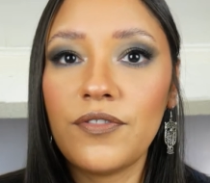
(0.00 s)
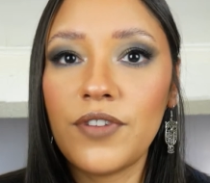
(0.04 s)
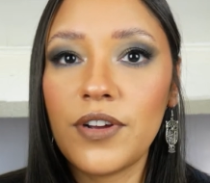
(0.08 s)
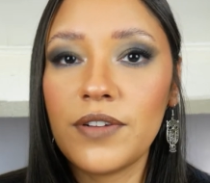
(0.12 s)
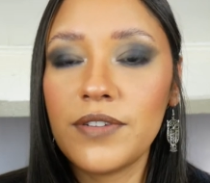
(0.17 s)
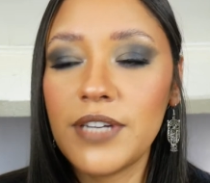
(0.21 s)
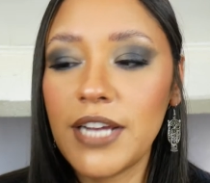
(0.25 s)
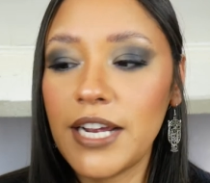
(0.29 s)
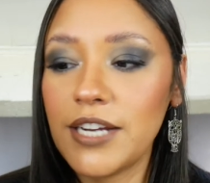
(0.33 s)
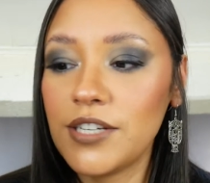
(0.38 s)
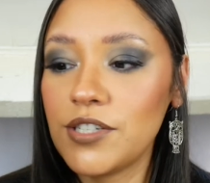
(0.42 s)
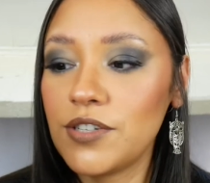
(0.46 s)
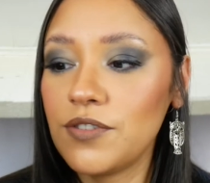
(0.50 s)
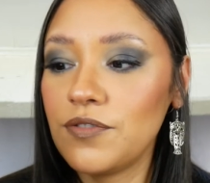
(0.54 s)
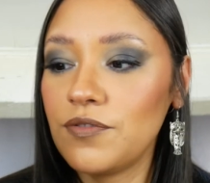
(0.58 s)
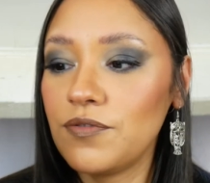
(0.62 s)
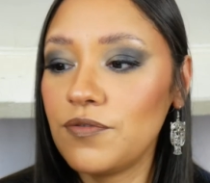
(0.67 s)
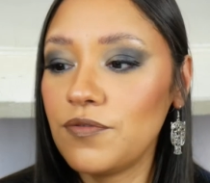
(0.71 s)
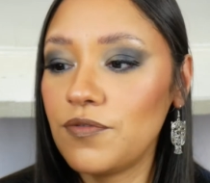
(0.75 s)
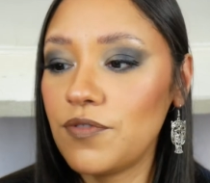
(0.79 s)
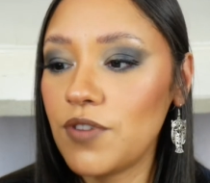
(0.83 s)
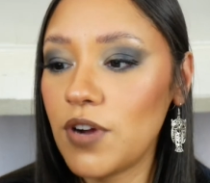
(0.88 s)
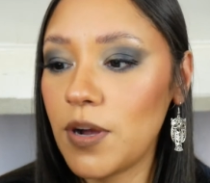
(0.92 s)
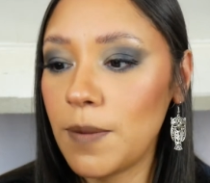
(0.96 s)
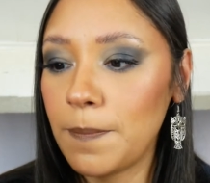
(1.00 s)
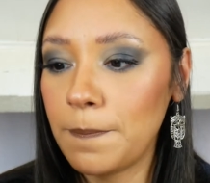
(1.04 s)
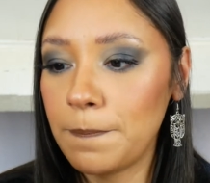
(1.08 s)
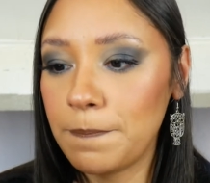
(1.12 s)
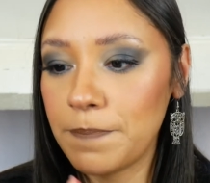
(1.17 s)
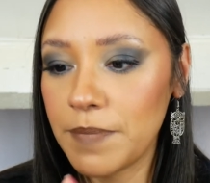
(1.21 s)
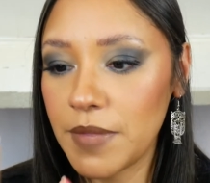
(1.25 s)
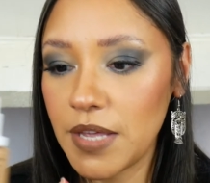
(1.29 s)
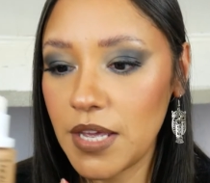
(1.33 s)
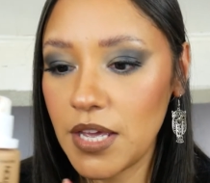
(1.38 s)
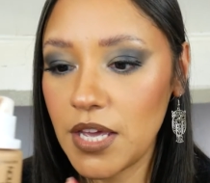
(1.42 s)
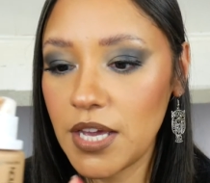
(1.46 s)
foundation
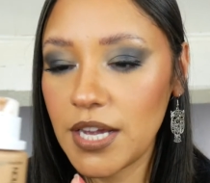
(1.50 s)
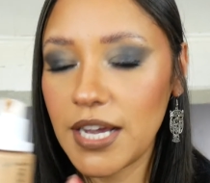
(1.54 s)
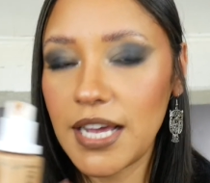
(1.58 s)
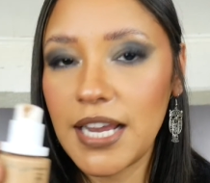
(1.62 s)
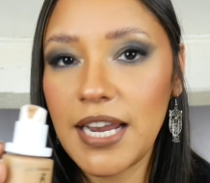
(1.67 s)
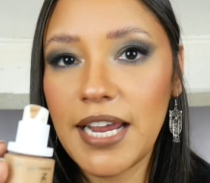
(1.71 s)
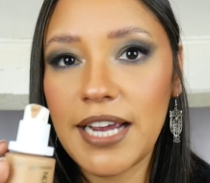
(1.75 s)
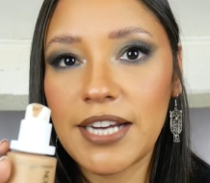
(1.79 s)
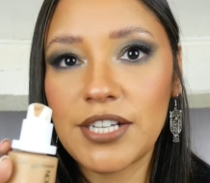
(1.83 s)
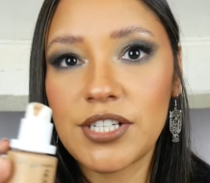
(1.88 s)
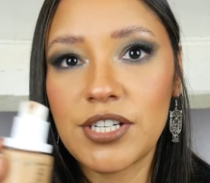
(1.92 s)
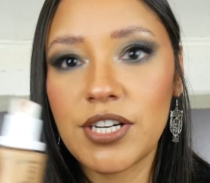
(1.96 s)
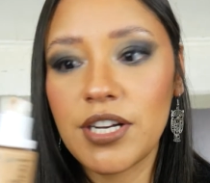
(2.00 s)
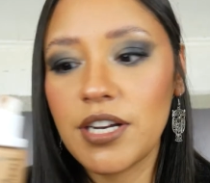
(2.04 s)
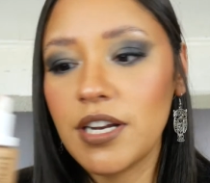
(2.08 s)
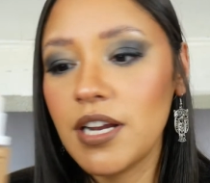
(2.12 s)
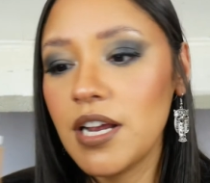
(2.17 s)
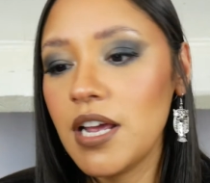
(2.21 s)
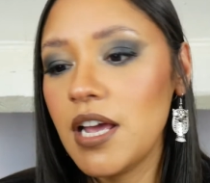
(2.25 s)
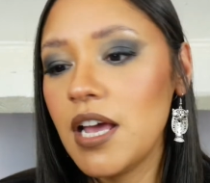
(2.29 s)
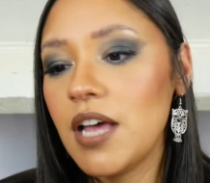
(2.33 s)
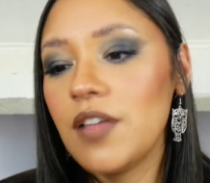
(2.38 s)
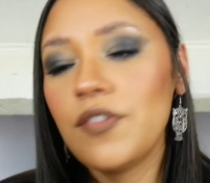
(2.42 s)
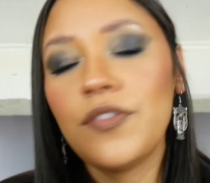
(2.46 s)
from Collection,